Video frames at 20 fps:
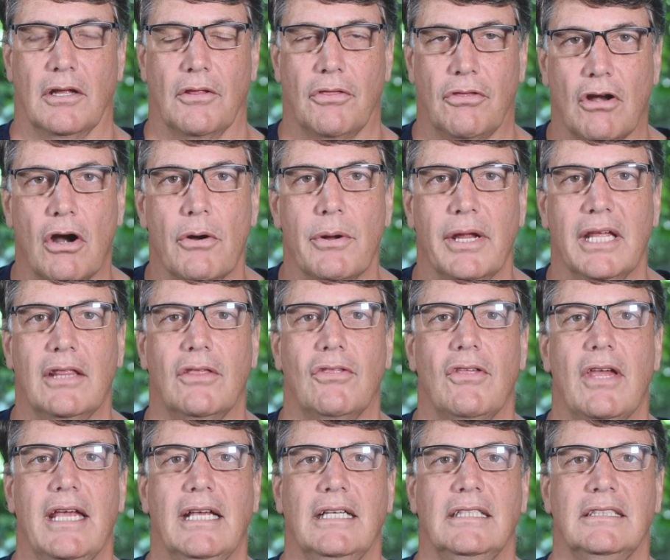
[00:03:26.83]
throwing
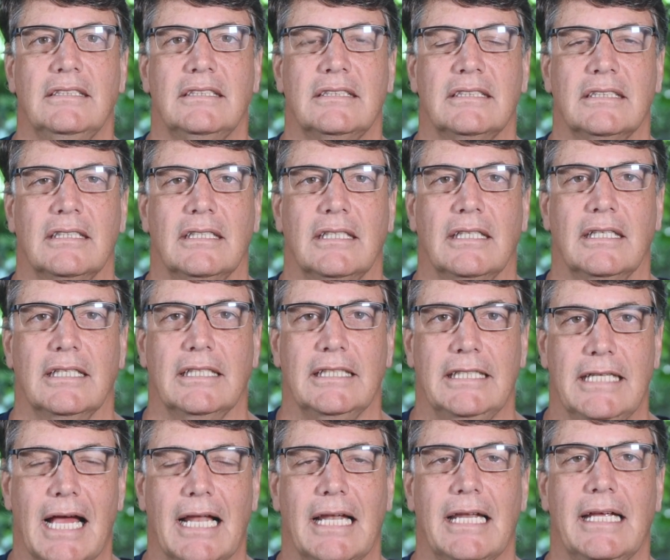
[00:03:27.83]
things,
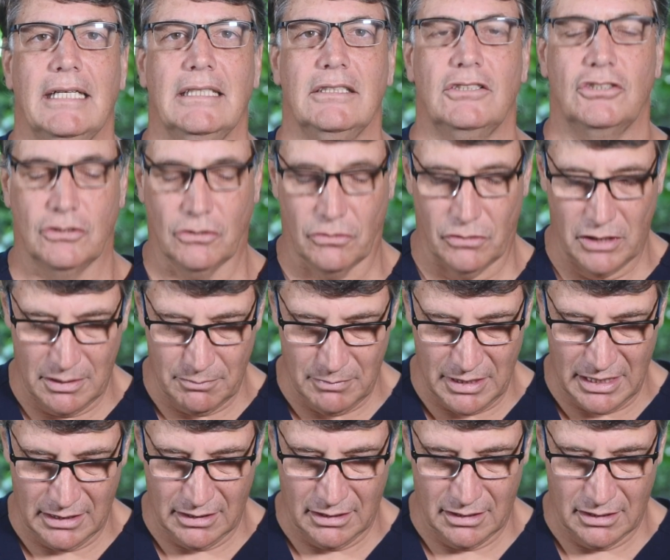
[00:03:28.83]
yelling,
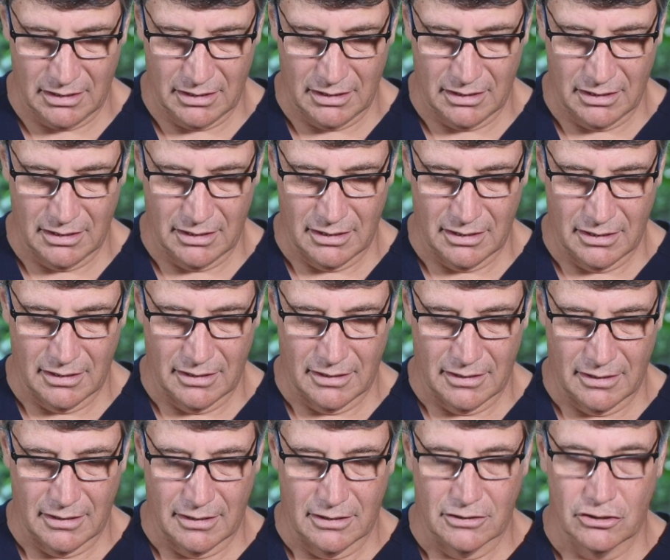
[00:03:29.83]
screaming,
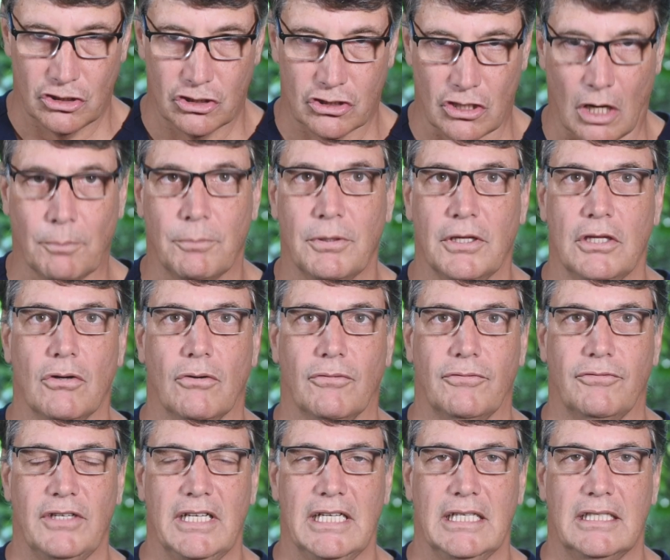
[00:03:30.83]
stomping your
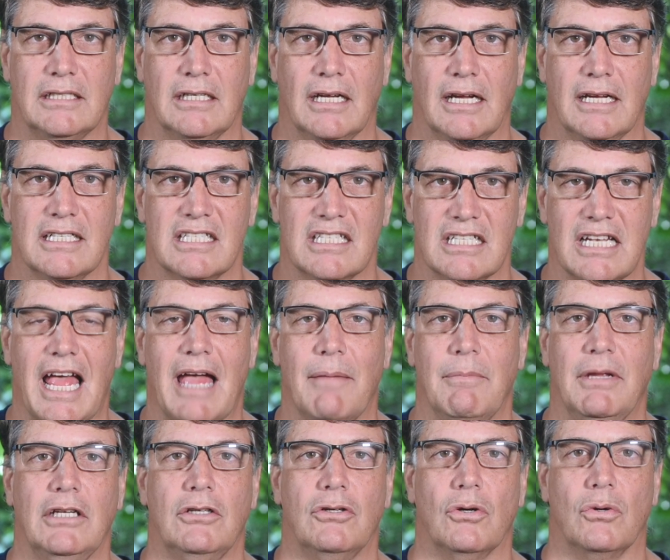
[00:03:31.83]
feet,
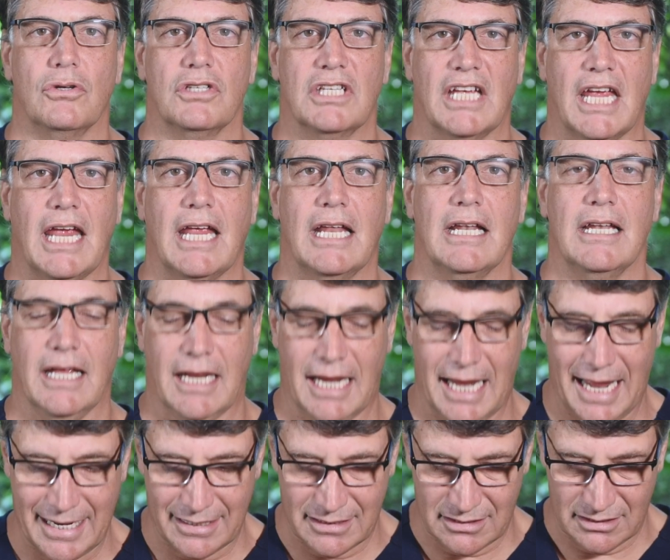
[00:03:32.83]
slamming doors, kicking the
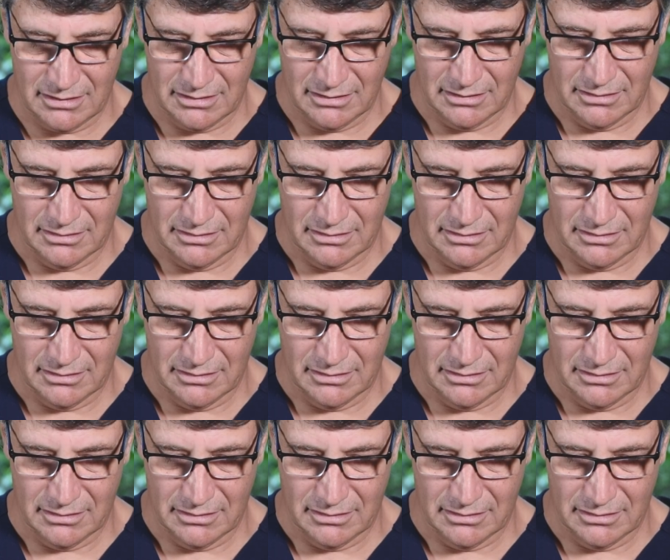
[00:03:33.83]
cat.